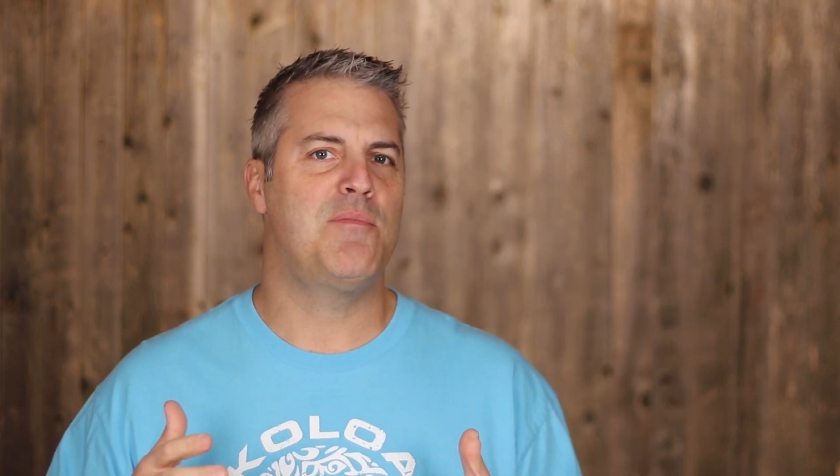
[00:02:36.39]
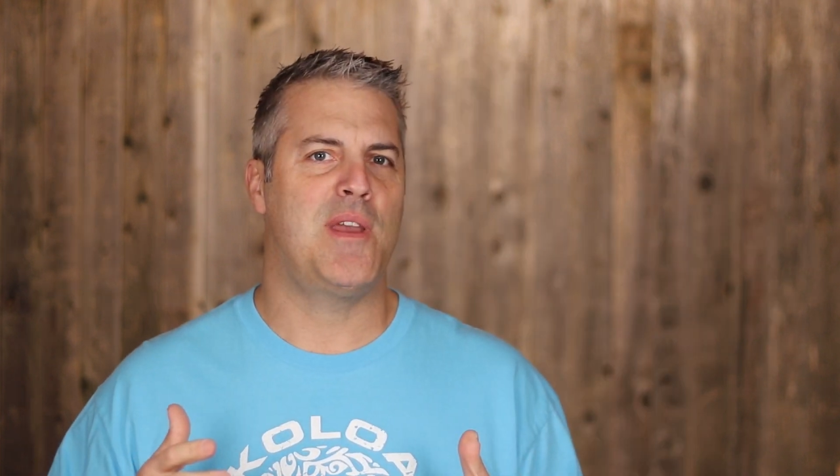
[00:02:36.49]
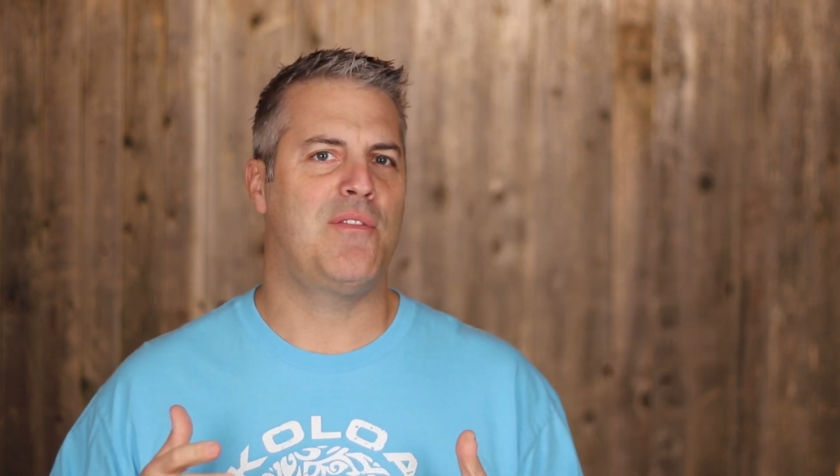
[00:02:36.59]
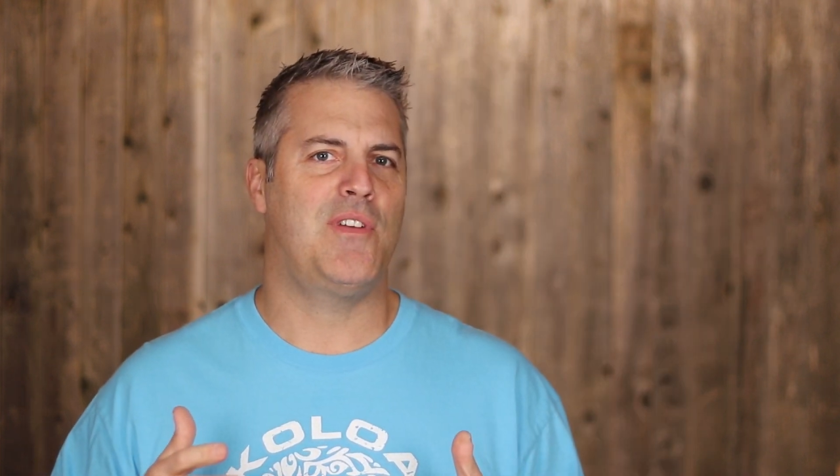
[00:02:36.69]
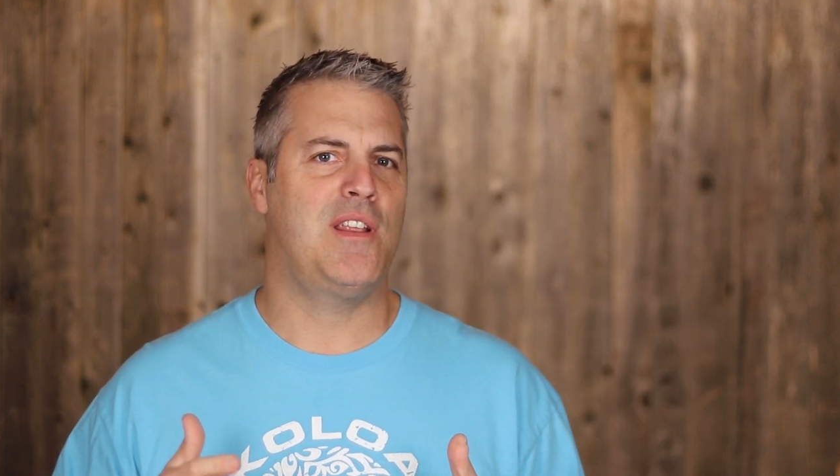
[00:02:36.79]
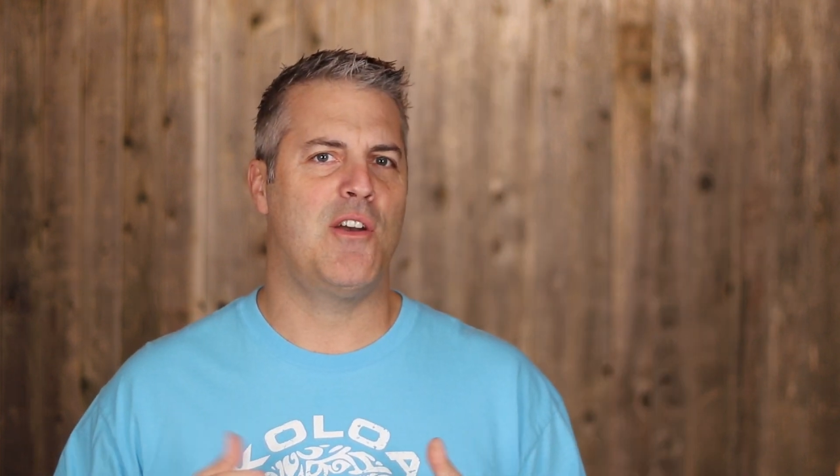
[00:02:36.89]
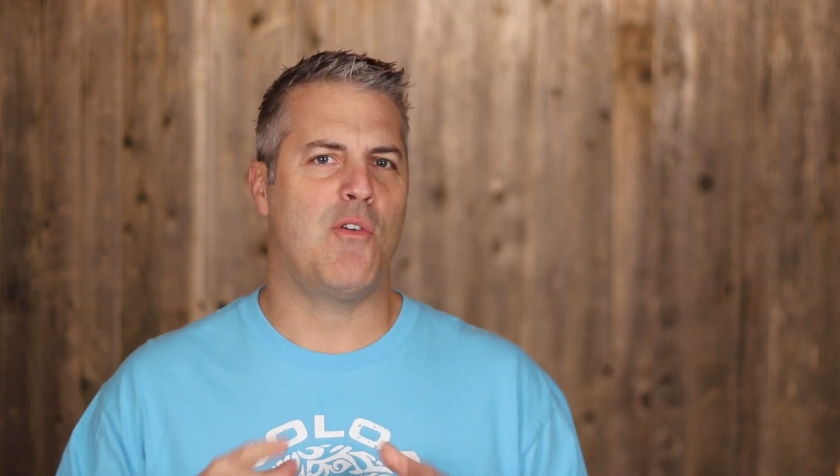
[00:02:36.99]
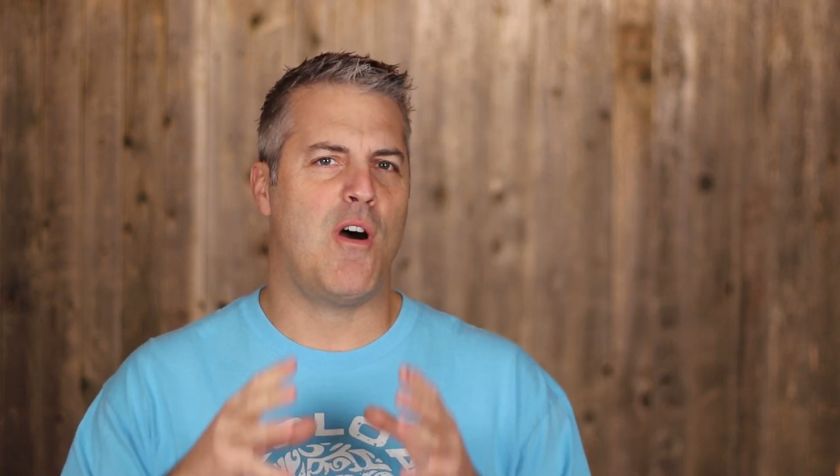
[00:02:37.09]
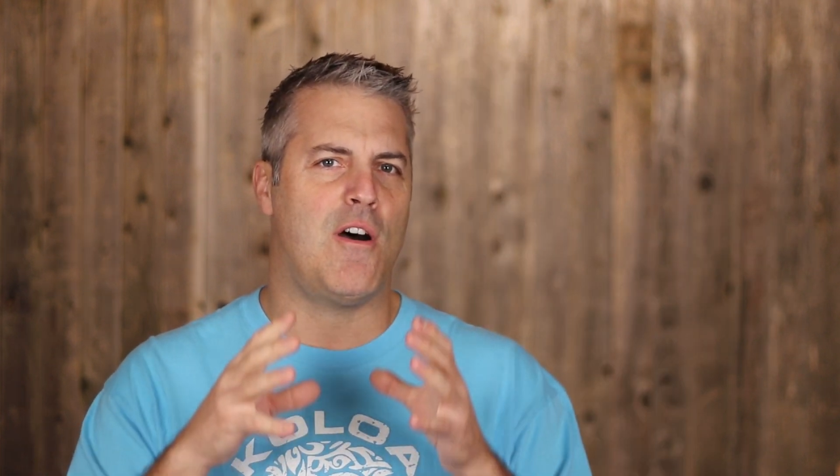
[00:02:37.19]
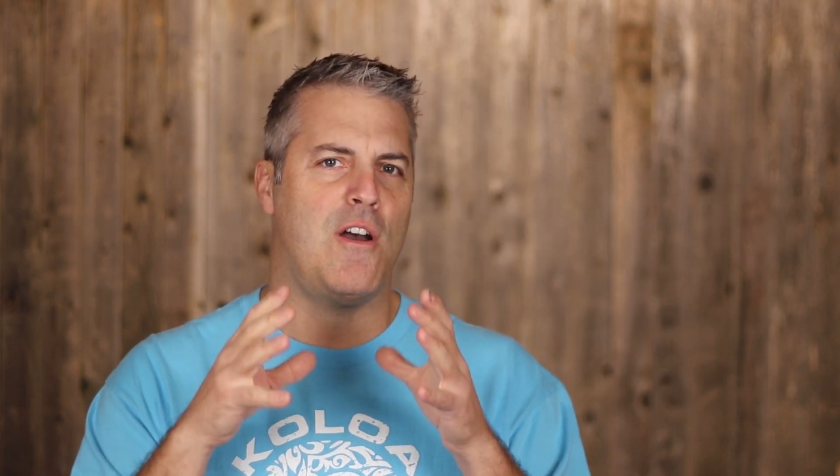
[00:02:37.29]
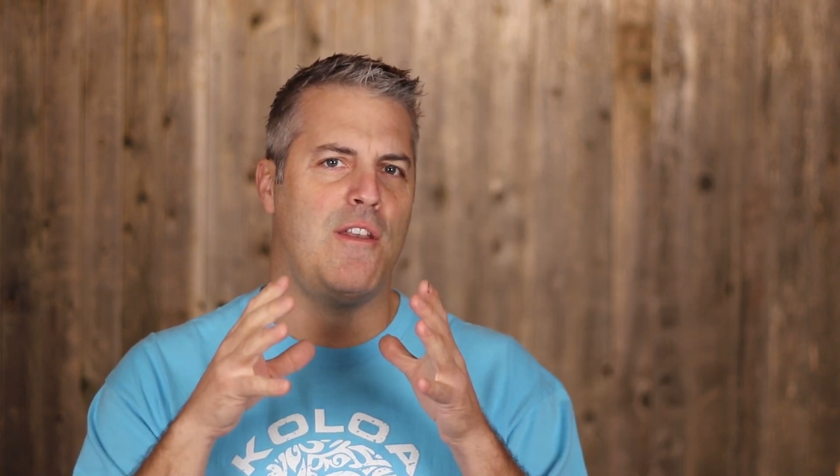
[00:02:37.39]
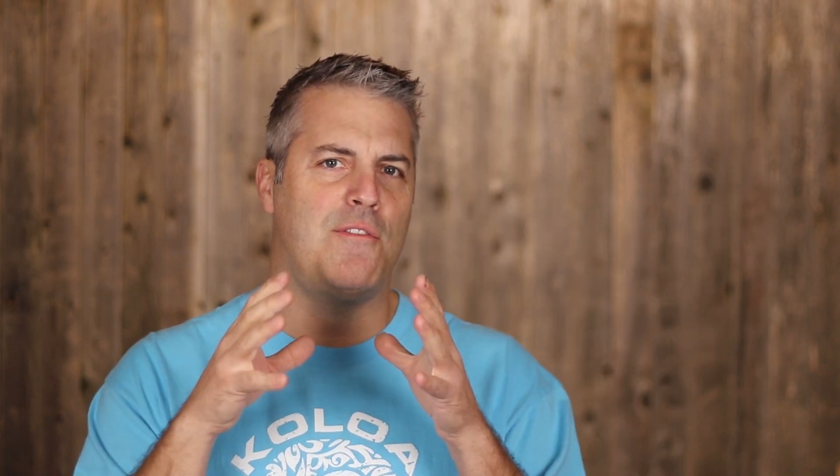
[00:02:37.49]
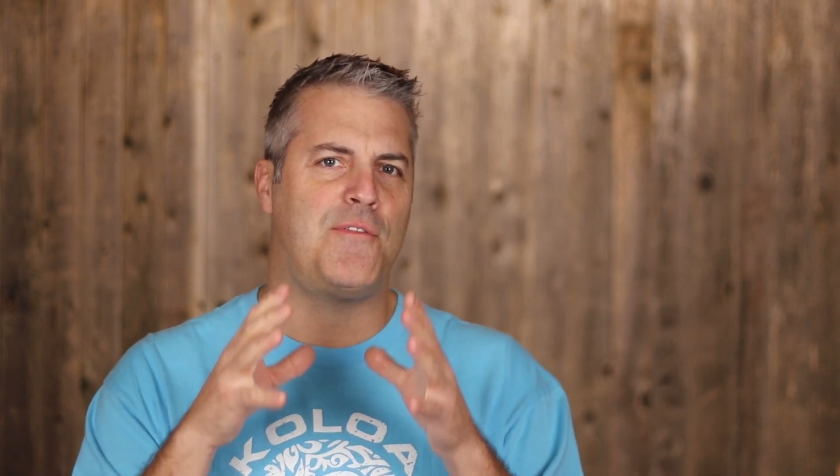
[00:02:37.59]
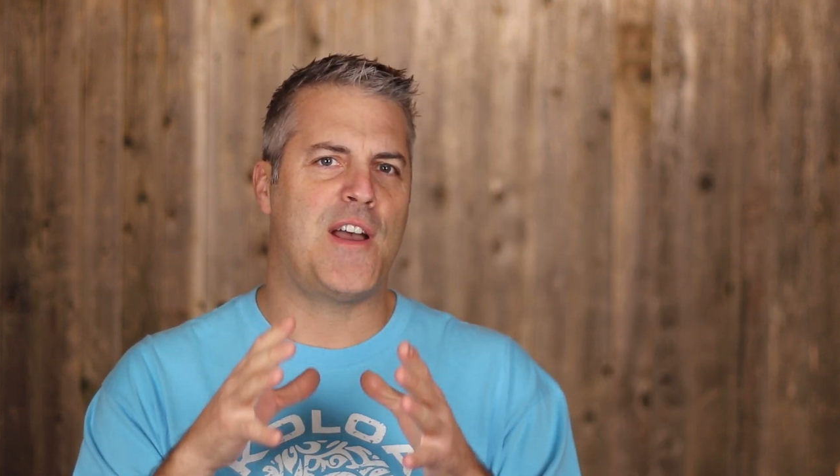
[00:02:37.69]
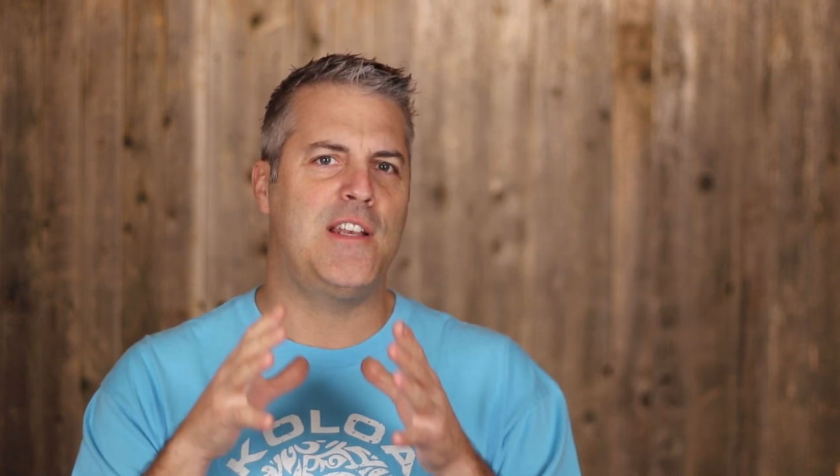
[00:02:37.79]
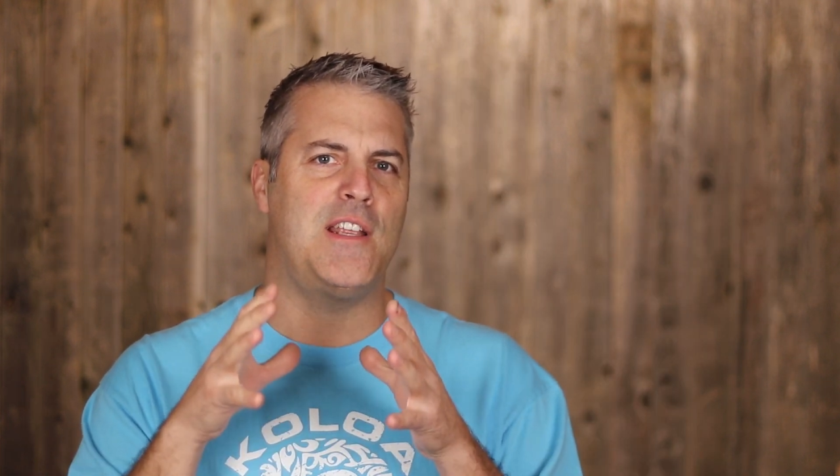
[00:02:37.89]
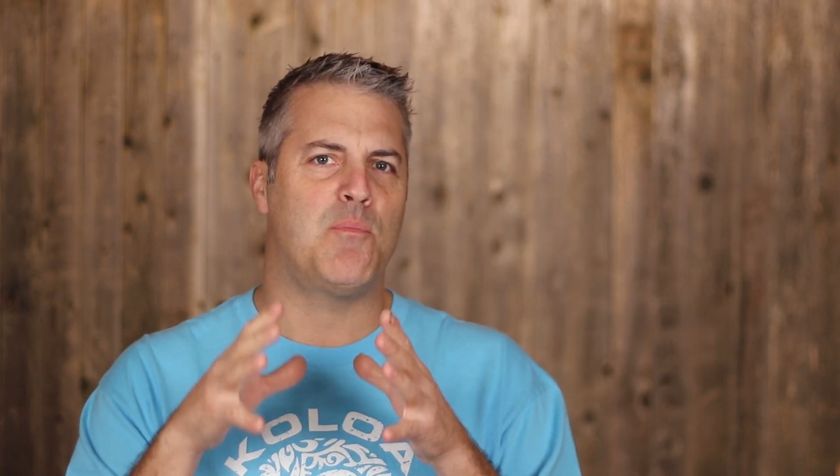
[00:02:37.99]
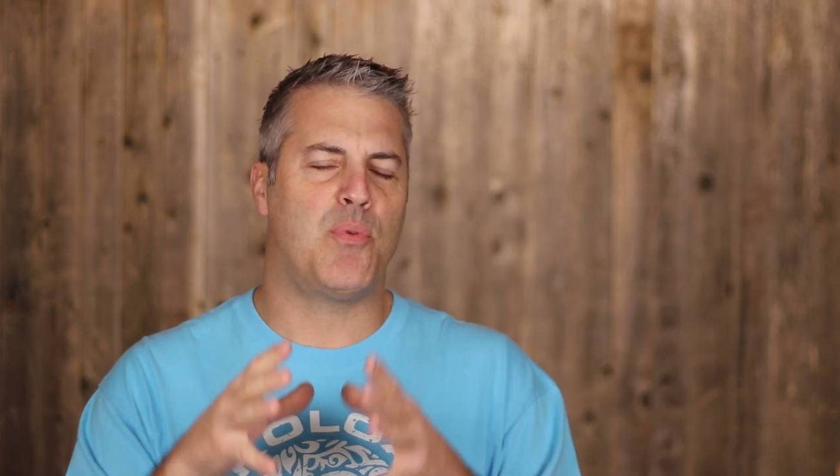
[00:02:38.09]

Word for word: made a video on finding